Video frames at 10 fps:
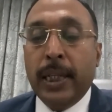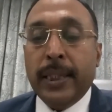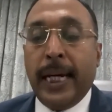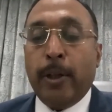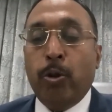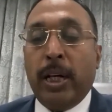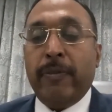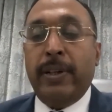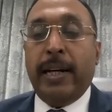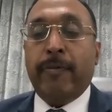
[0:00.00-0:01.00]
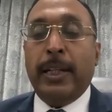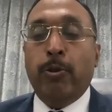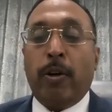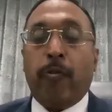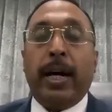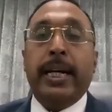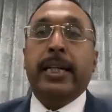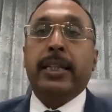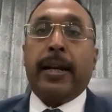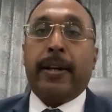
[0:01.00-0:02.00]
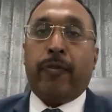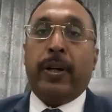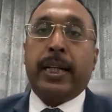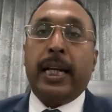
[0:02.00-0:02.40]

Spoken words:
that you are aware when you are filing the refund